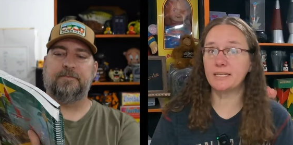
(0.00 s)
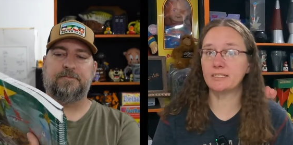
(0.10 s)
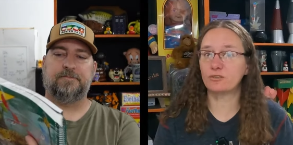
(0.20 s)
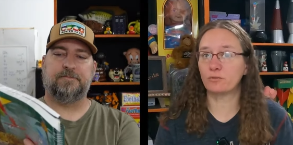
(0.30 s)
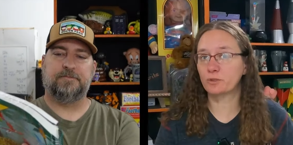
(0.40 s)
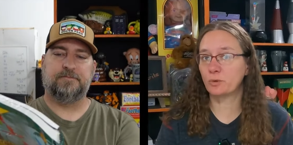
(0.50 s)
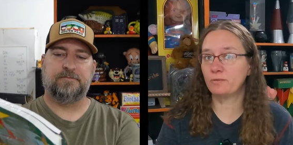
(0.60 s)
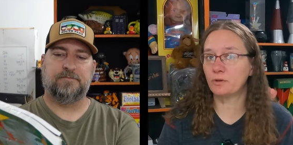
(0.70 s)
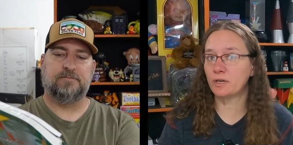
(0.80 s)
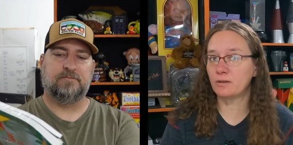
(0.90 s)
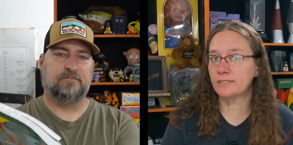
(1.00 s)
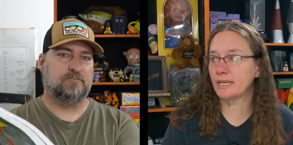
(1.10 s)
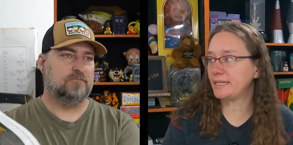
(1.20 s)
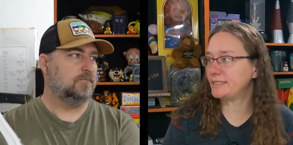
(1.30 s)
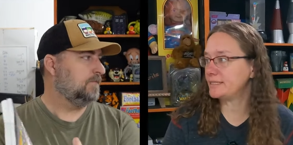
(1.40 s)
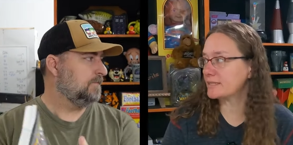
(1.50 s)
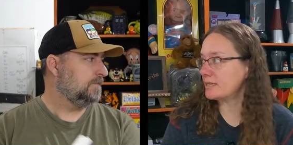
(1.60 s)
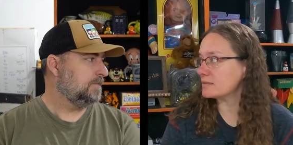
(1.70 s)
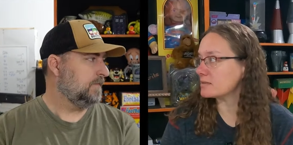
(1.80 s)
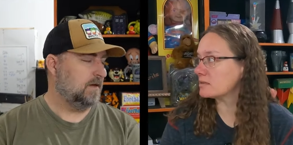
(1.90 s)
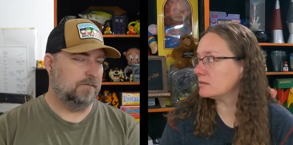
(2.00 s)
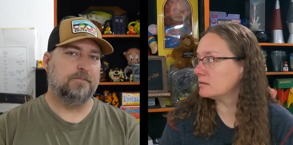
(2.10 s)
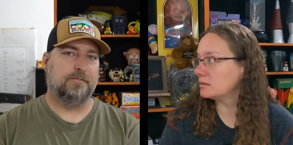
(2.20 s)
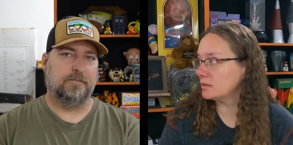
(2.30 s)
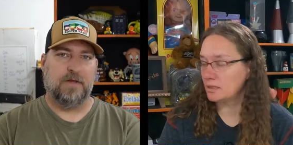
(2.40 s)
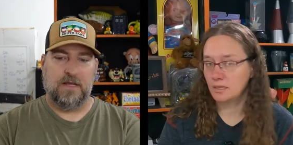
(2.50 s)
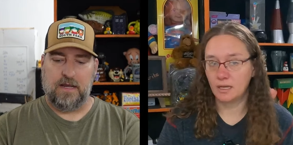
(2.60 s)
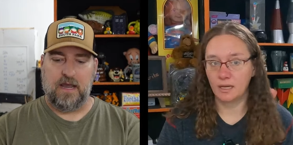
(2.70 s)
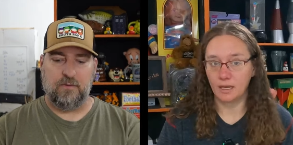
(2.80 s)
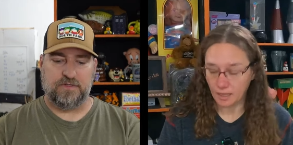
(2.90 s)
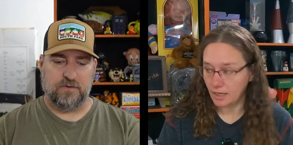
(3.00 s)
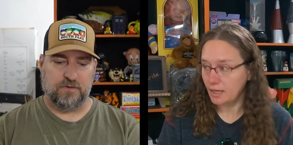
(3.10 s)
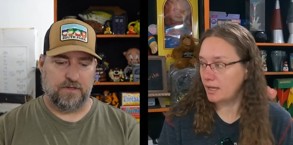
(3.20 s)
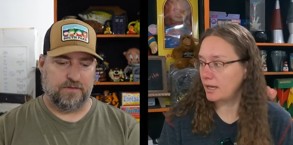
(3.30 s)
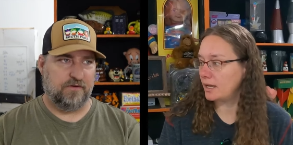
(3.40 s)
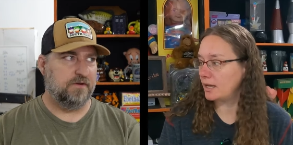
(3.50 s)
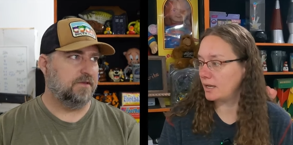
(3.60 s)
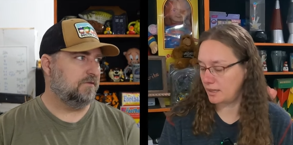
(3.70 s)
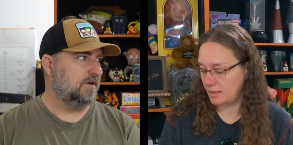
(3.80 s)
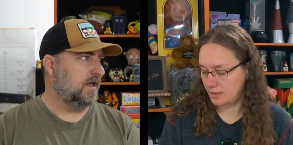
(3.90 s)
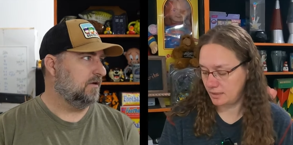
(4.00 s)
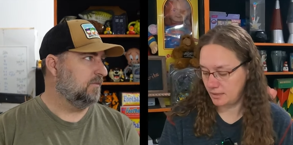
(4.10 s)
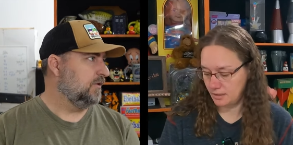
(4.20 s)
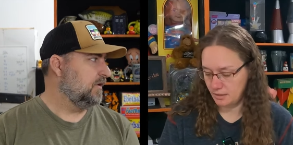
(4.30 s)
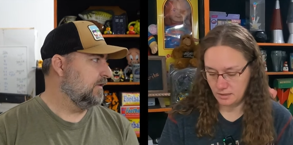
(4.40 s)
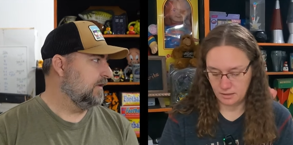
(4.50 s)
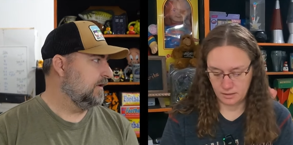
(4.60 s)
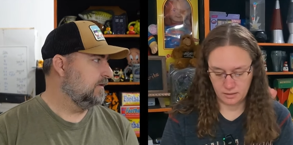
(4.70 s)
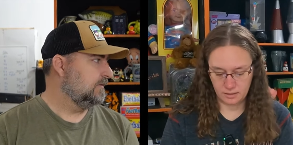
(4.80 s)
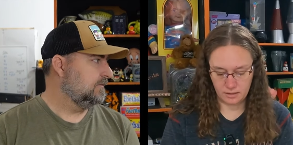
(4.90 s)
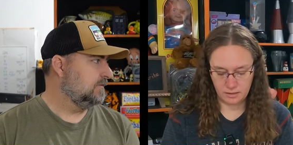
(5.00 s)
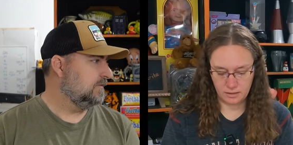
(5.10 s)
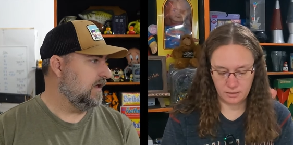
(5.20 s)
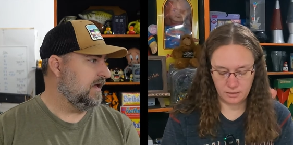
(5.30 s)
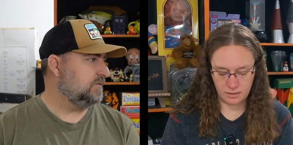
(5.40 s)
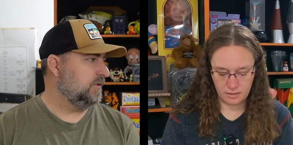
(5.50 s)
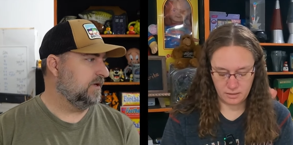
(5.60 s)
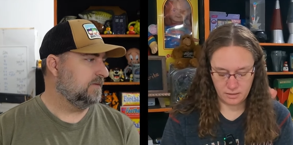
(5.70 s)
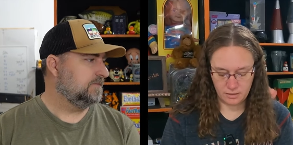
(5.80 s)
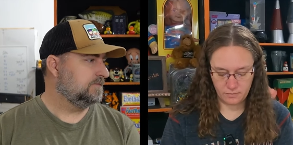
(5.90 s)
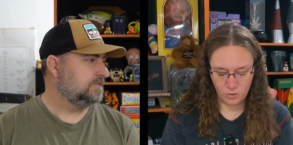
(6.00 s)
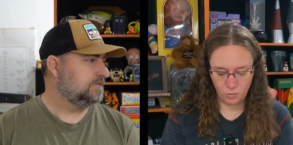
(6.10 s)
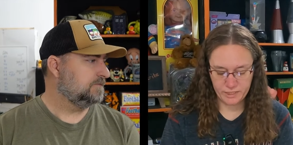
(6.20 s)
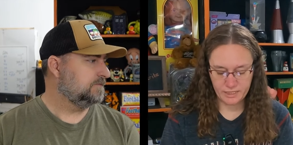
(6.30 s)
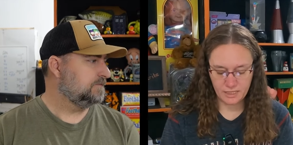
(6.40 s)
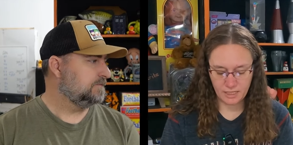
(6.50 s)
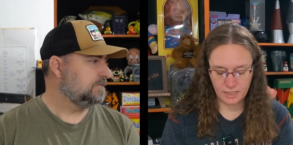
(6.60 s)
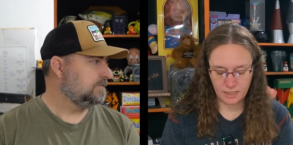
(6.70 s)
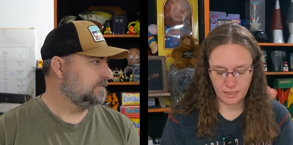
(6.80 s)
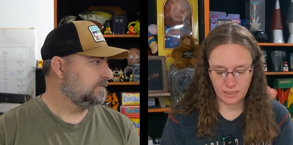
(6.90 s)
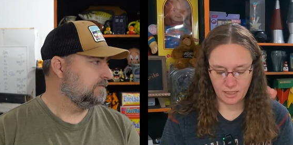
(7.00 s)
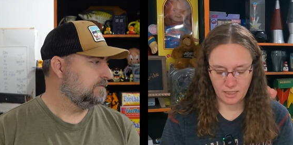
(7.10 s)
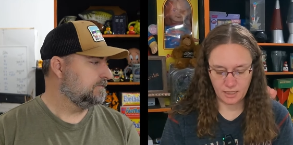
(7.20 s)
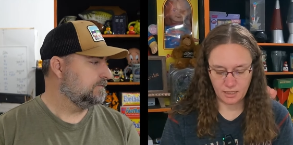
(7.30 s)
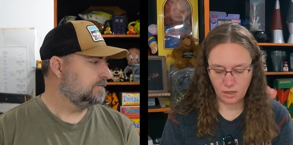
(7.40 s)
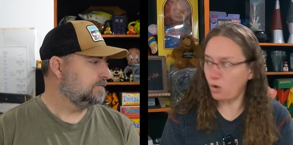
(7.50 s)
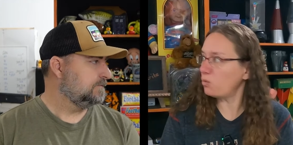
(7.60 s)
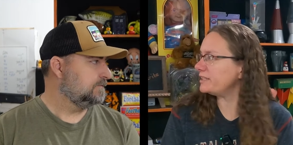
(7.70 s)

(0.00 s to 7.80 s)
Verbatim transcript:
Speaker 1: It sold for $24.18.
Speaker 2: Yep. And we sold a $33 book on there
Speaker 1: last week. We did. Oh, we